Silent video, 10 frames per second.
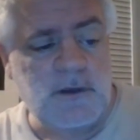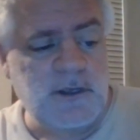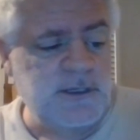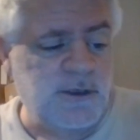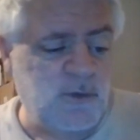
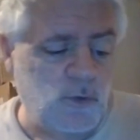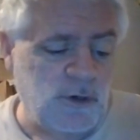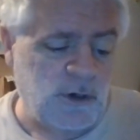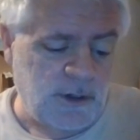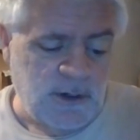you know, they
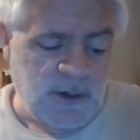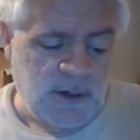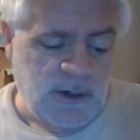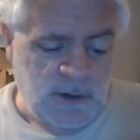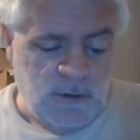were
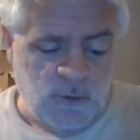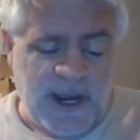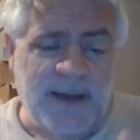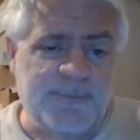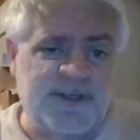
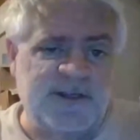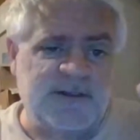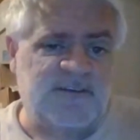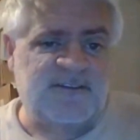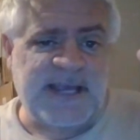wrapped
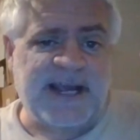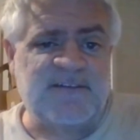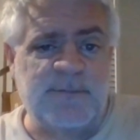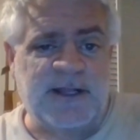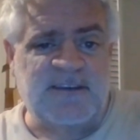in
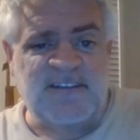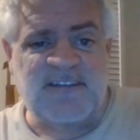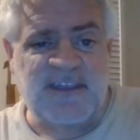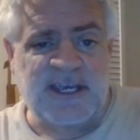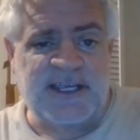stacks about
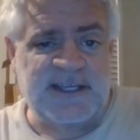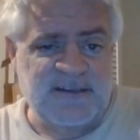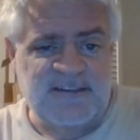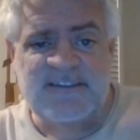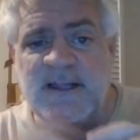this thick
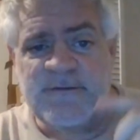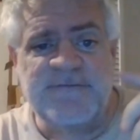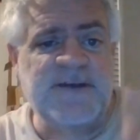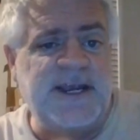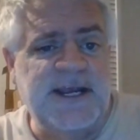in
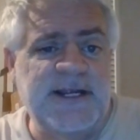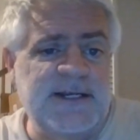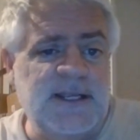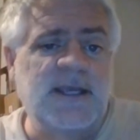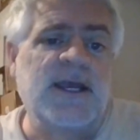
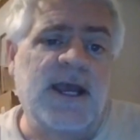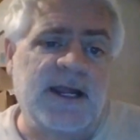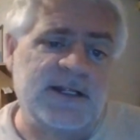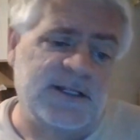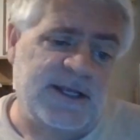cellophane,
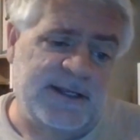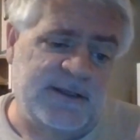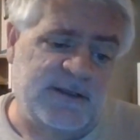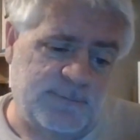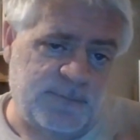and then they
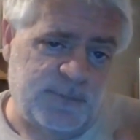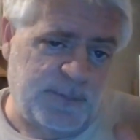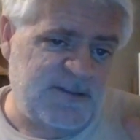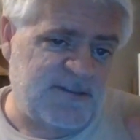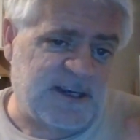they're
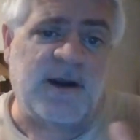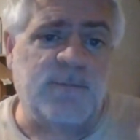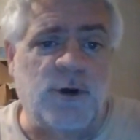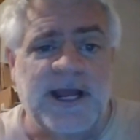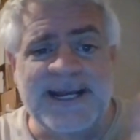piece of
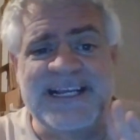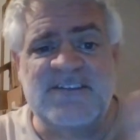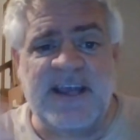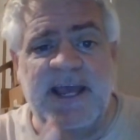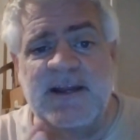cardboard on
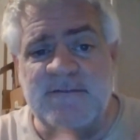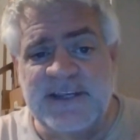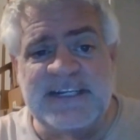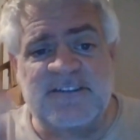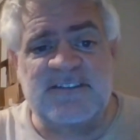each end of
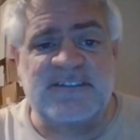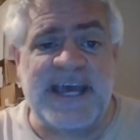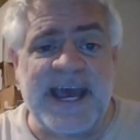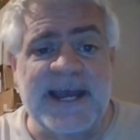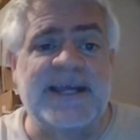each
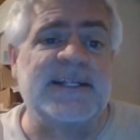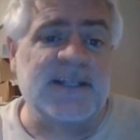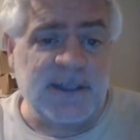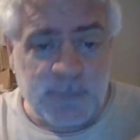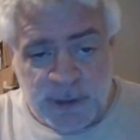stack, and
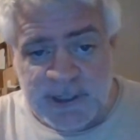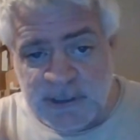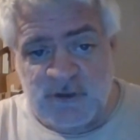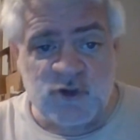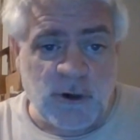then they put it in
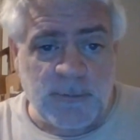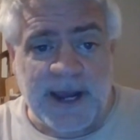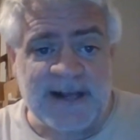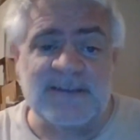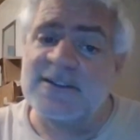a short
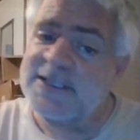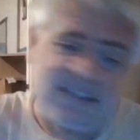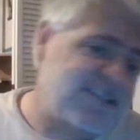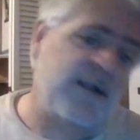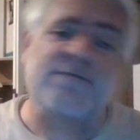box, and then they
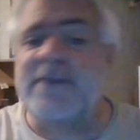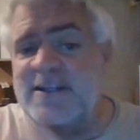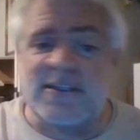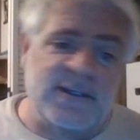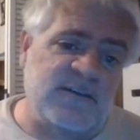
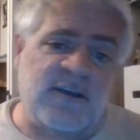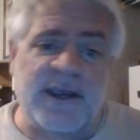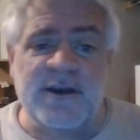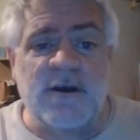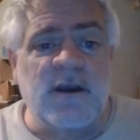cellophane the
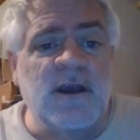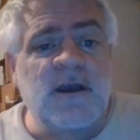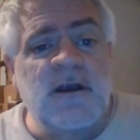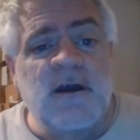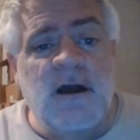entire
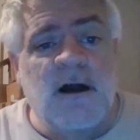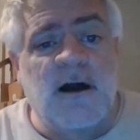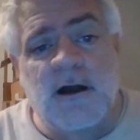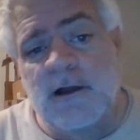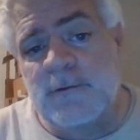
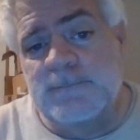uh,